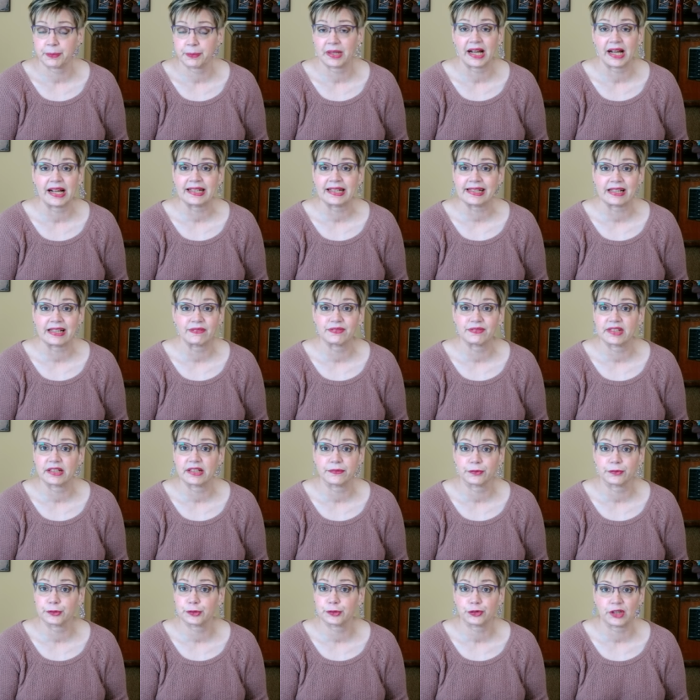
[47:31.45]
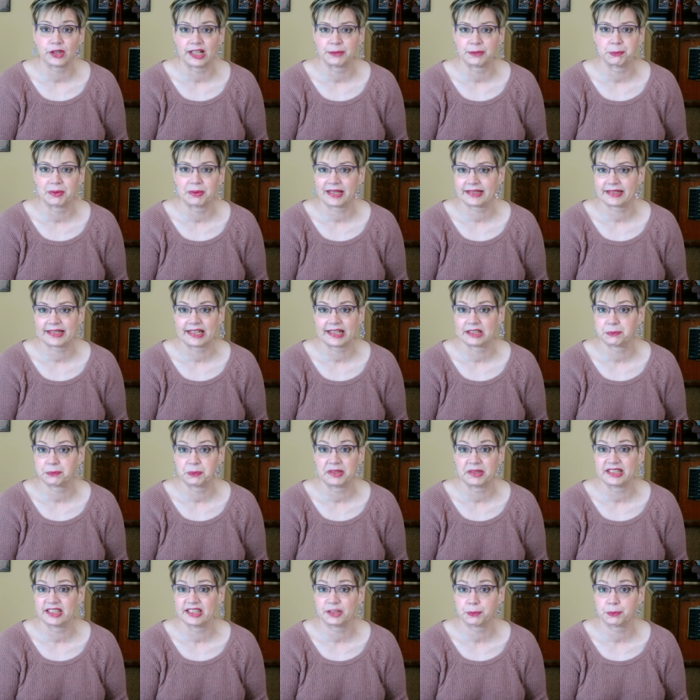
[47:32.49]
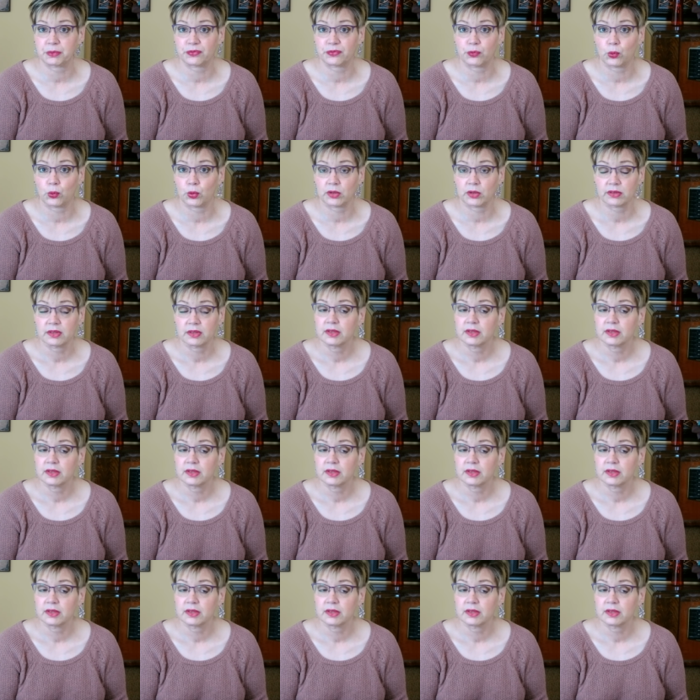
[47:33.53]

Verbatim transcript: but I have never tried black-eyed peas before.